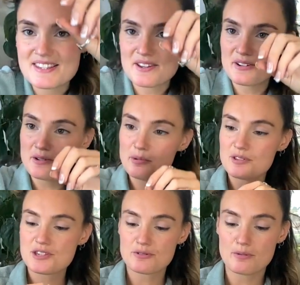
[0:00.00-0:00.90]
so you
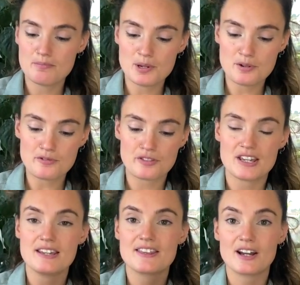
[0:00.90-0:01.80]
want to remove
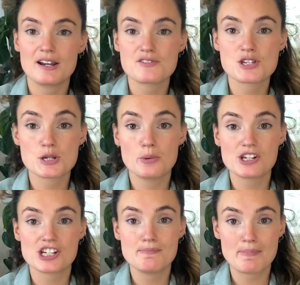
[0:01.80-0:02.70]
the, the kind of
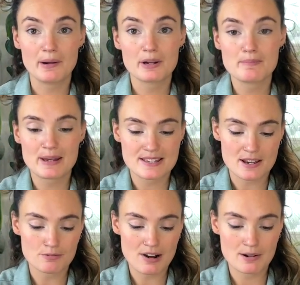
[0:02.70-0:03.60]
squishy berry bit
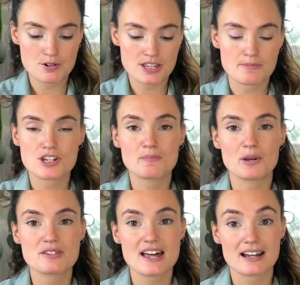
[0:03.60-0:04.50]
around them just
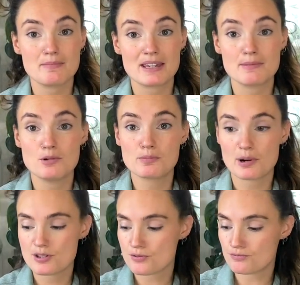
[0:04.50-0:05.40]
because that can make them more
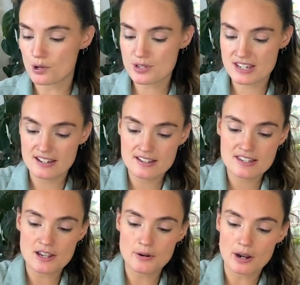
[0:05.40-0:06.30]
prone to rotting.
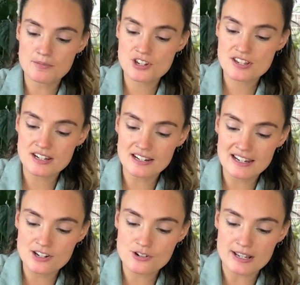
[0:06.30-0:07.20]
So I'm just gonna
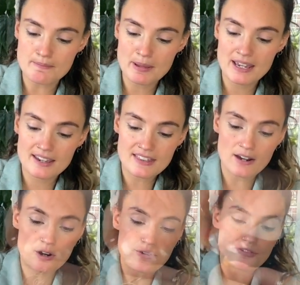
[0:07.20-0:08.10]
literally pick
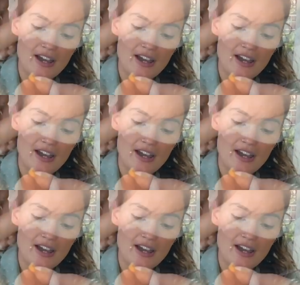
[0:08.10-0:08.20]
that off